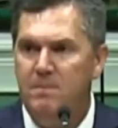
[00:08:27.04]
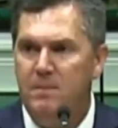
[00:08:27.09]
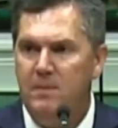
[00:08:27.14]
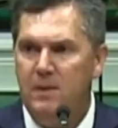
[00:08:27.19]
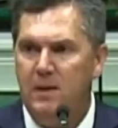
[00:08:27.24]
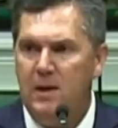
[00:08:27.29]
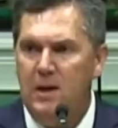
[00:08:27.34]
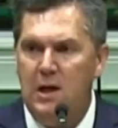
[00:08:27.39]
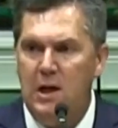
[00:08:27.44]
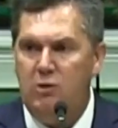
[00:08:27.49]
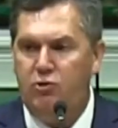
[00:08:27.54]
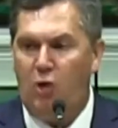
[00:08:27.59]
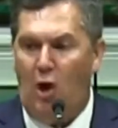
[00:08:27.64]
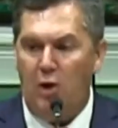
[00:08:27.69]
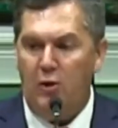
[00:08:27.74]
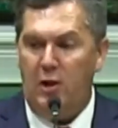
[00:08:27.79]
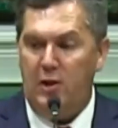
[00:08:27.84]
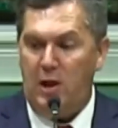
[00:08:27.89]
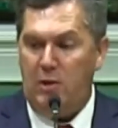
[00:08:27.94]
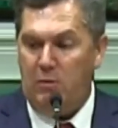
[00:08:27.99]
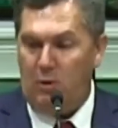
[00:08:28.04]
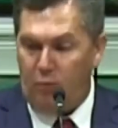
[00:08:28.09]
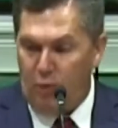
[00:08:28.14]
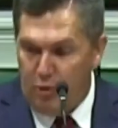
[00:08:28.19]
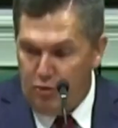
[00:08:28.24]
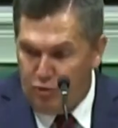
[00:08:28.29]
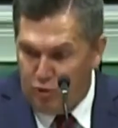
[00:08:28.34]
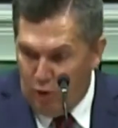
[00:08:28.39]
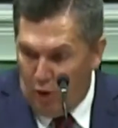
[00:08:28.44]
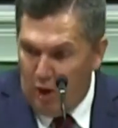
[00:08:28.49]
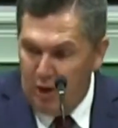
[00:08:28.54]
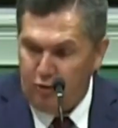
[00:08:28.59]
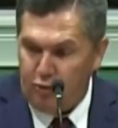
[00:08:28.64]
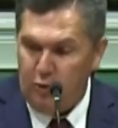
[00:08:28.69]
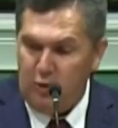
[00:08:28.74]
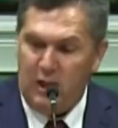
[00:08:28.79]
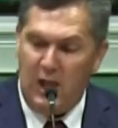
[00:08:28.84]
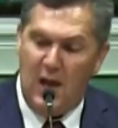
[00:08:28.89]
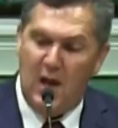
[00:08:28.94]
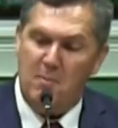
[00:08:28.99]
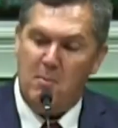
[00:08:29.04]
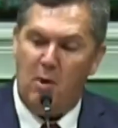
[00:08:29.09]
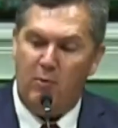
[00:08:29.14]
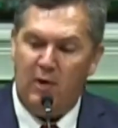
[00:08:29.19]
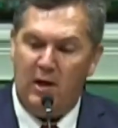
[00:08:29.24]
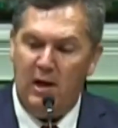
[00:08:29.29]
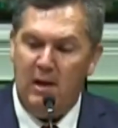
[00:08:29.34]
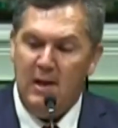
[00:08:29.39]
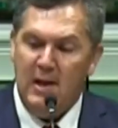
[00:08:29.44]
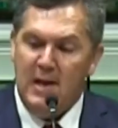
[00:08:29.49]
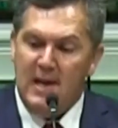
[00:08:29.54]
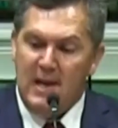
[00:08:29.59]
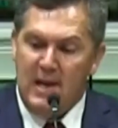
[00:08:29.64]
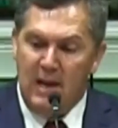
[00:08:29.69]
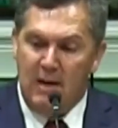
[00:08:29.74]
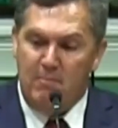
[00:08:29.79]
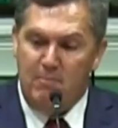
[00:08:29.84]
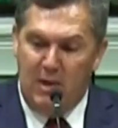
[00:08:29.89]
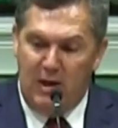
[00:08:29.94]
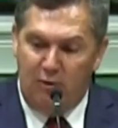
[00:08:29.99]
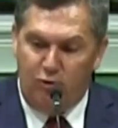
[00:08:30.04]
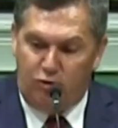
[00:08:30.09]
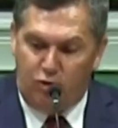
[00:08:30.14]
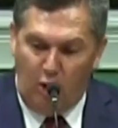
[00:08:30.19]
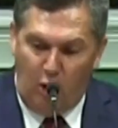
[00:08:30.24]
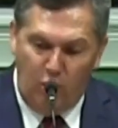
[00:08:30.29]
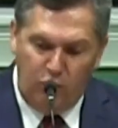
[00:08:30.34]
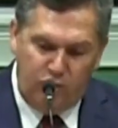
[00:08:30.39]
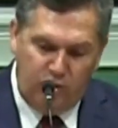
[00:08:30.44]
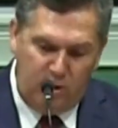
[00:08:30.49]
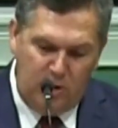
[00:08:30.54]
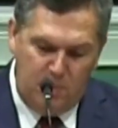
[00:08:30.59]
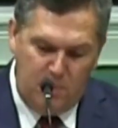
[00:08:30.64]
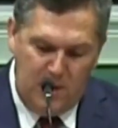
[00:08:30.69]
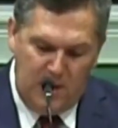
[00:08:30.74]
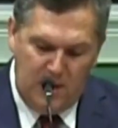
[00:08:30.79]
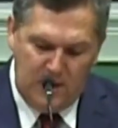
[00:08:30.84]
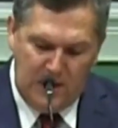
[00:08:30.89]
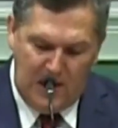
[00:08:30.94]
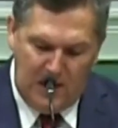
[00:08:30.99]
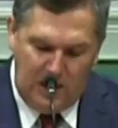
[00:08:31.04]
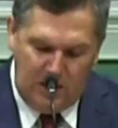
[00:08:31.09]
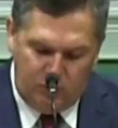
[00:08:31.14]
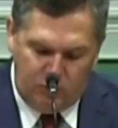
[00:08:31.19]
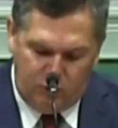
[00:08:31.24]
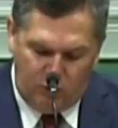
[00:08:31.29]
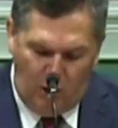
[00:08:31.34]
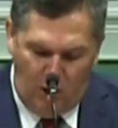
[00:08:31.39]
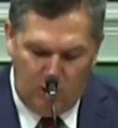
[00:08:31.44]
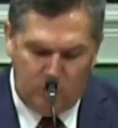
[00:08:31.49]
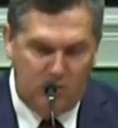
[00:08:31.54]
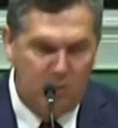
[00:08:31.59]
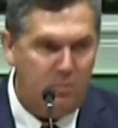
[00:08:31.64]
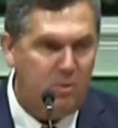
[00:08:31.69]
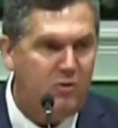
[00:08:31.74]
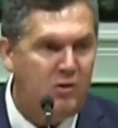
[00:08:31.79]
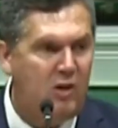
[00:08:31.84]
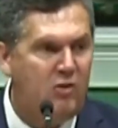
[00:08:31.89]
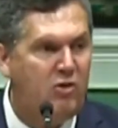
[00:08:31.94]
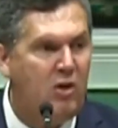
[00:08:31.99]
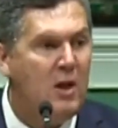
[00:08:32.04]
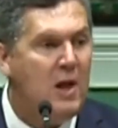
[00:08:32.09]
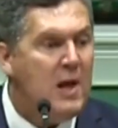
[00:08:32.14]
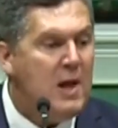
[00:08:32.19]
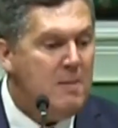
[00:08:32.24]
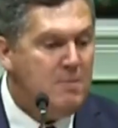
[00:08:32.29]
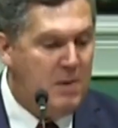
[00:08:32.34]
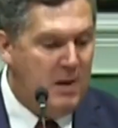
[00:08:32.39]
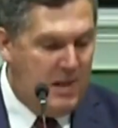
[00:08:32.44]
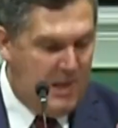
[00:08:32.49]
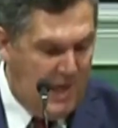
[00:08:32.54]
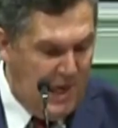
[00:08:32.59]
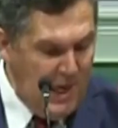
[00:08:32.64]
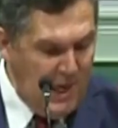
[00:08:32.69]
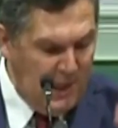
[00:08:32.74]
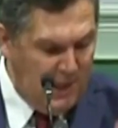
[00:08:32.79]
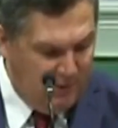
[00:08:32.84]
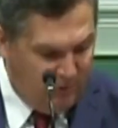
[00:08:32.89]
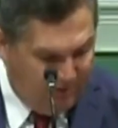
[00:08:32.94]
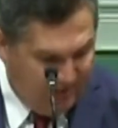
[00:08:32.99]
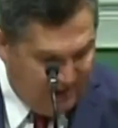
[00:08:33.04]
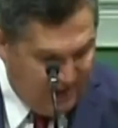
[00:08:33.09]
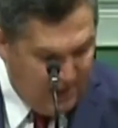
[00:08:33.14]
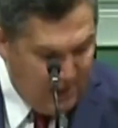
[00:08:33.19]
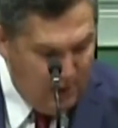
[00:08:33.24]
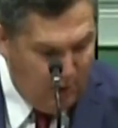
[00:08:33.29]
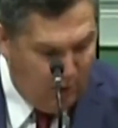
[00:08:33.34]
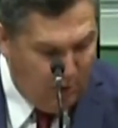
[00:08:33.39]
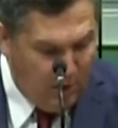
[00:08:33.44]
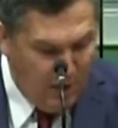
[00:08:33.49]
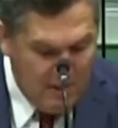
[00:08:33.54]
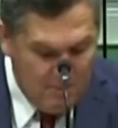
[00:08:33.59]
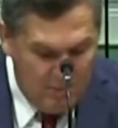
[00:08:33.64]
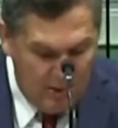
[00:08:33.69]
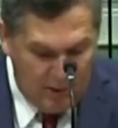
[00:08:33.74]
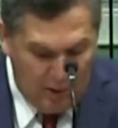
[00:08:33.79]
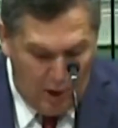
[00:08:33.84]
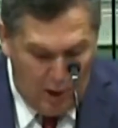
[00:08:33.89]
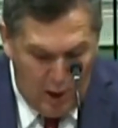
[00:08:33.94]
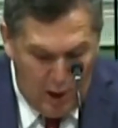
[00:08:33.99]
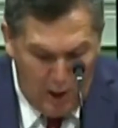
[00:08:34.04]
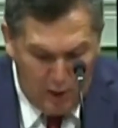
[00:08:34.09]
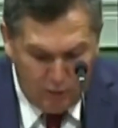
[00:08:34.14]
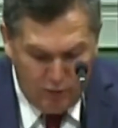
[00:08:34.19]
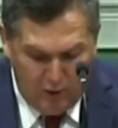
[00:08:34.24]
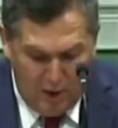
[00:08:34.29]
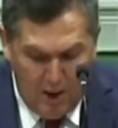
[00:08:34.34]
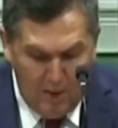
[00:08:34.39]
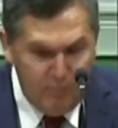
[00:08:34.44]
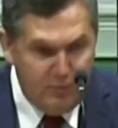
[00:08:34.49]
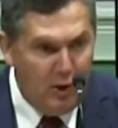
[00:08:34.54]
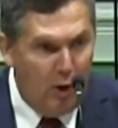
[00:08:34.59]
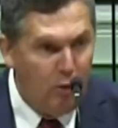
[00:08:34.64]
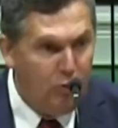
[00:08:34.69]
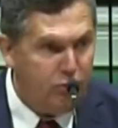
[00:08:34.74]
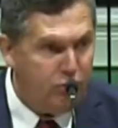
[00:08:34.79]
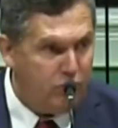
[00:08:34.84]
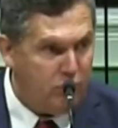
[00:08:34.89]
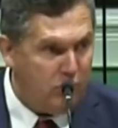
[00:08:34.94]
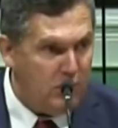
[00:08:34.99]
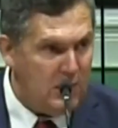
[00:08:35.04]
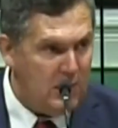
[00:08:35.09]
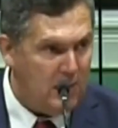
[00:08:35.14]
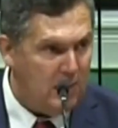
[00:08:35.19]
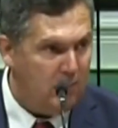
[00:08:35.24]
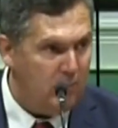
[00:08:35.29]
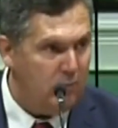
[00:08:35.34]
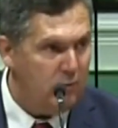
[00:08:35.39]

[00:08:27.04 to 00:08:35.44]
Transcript: He thought that they would rejoice with him over him being chosen to be in that exalted position. But he is here because of those dreams.